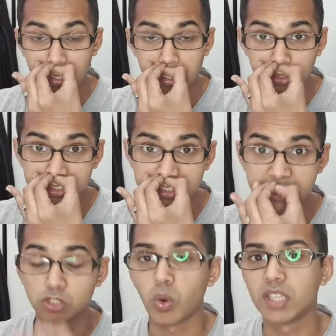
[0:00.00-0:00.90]
we'll
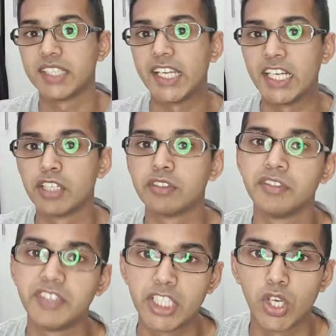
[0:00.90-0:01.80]
see towards the end of the
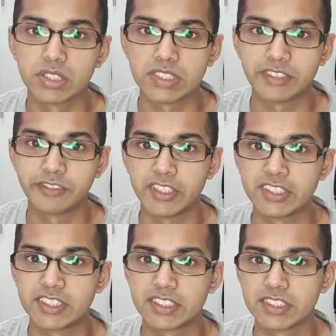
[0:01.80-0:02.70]
videos if
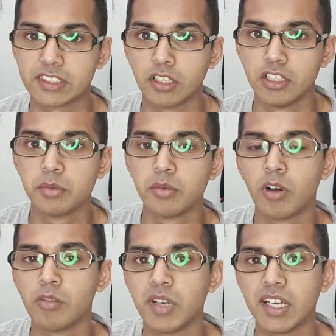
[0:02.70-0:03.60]
it's a little bit more
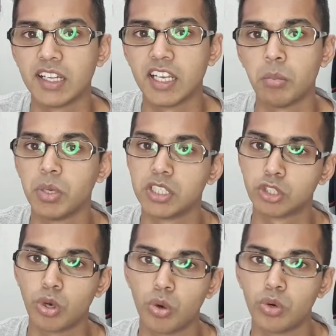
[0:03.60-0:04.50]
of a lumber
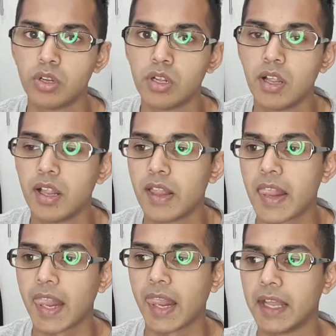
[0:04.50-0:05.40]
tone.
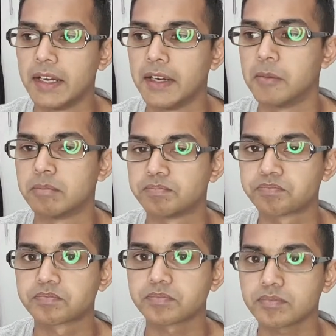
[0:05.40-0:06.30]
Um,
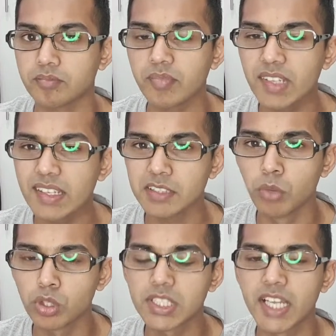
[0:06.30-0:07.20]

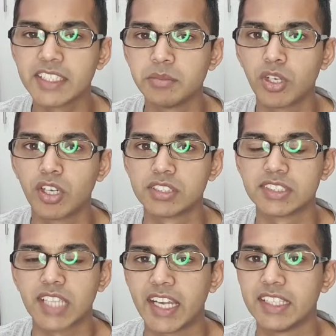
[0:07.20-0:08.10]
Most likely because it's
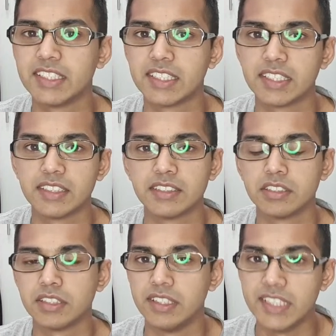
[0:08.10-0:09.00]
either
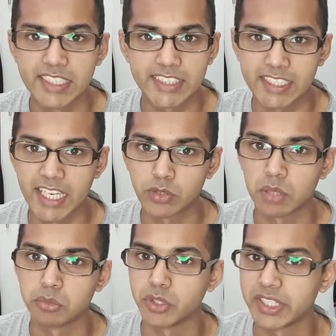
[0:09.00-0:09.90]
late at night when
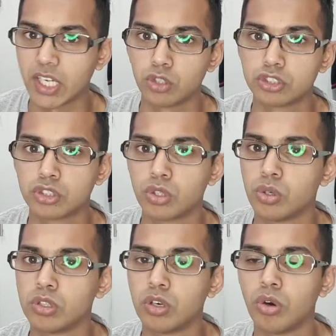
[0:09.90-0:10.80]
I'm doing an
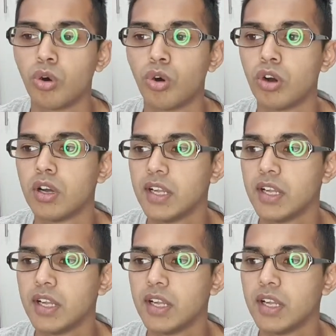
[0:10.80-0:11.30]
outro, or